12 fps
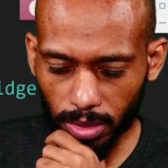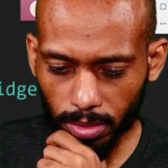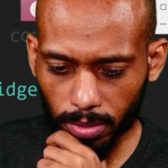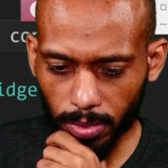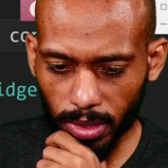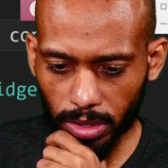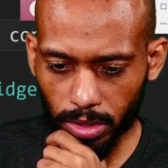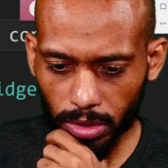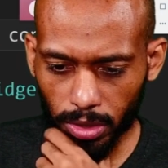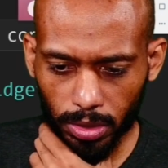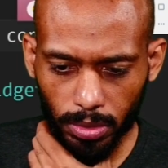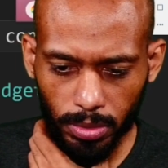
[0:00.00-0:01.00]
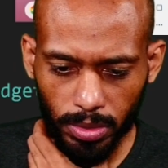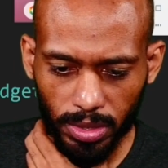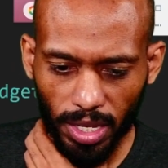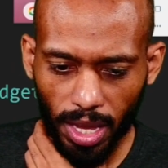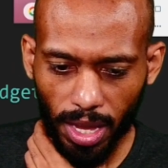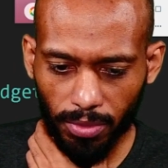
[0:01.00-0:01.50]
page route,
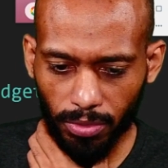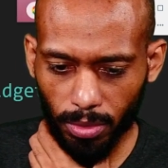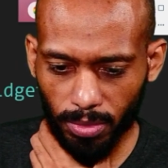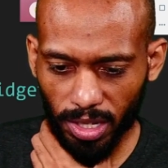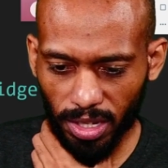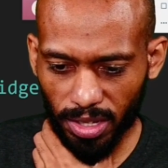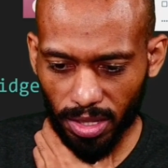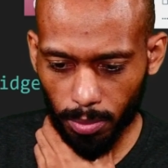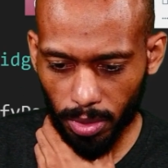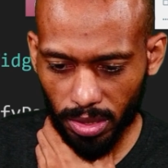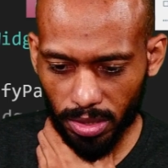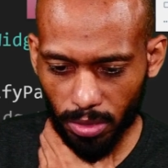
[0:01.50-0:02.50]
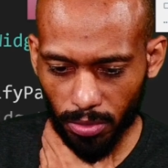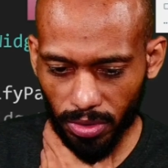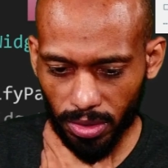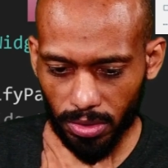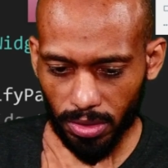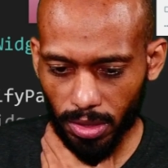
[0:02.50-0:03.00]
and in the builder of it,